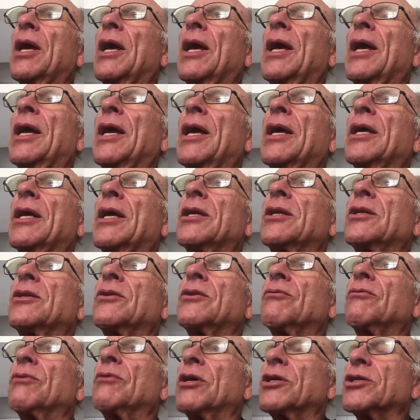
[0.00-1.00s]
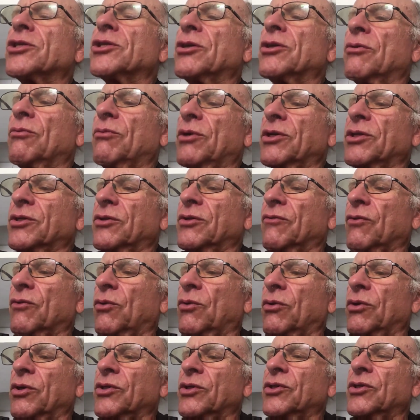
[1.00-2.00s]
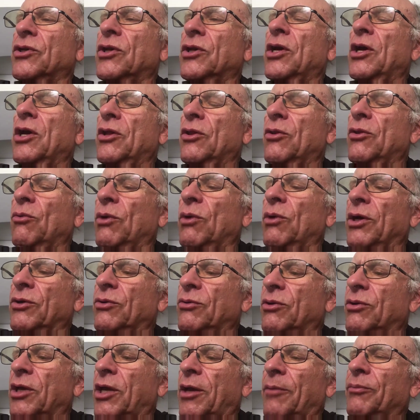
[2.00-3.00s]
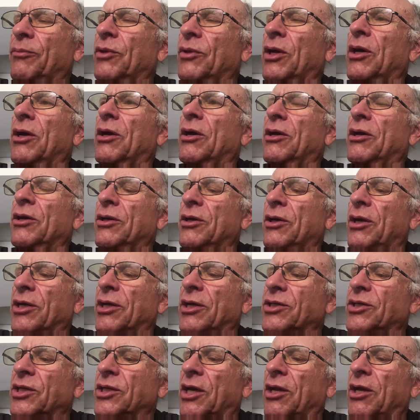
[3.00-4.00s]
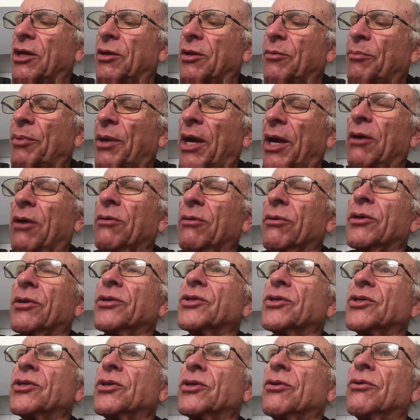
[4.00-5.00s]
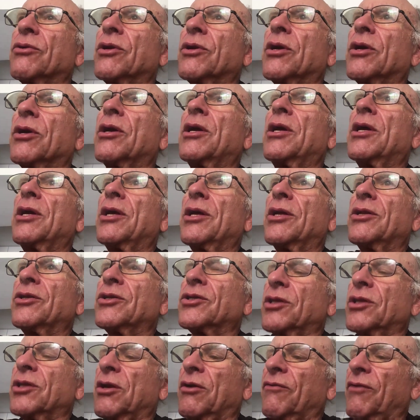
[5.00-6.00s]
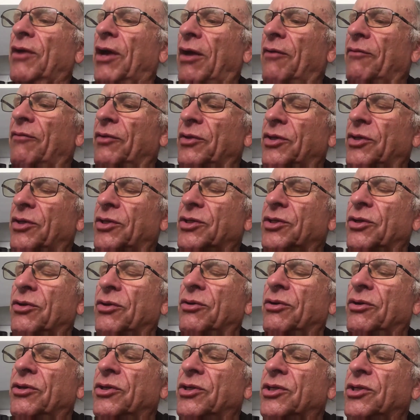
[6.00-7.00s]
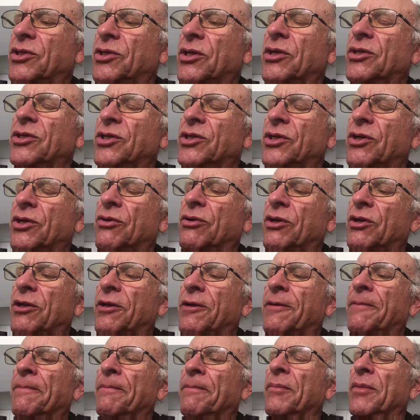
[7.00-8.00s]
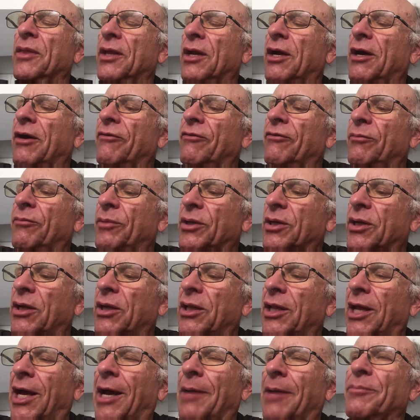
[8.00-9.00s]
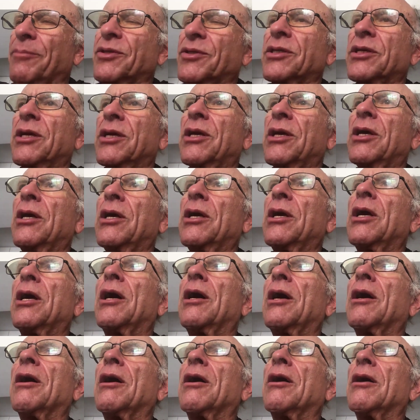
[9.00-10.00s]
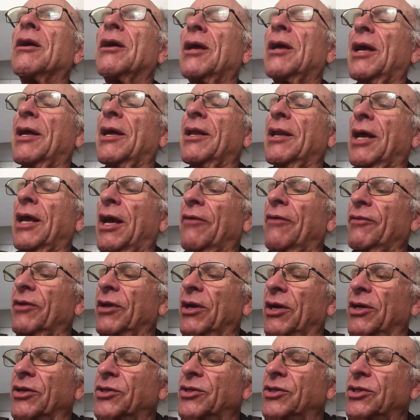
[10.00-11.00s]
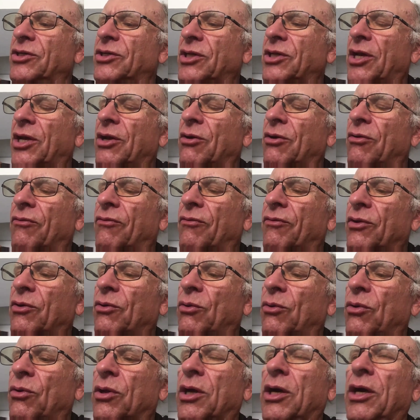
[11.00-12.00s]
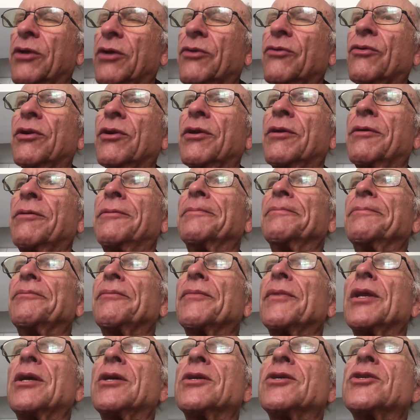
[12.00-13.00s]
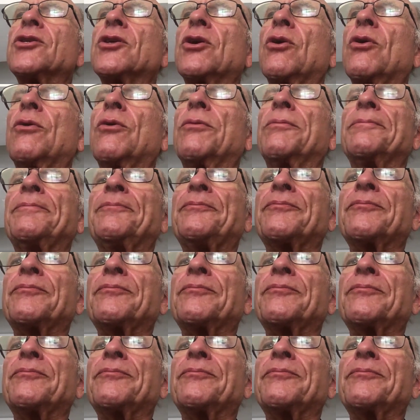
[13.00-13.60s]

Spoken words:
and Russia was, of course, the one who kept Assad in power in Syria instead of having the Syrian government collapse and having ISIS take over the whole country. So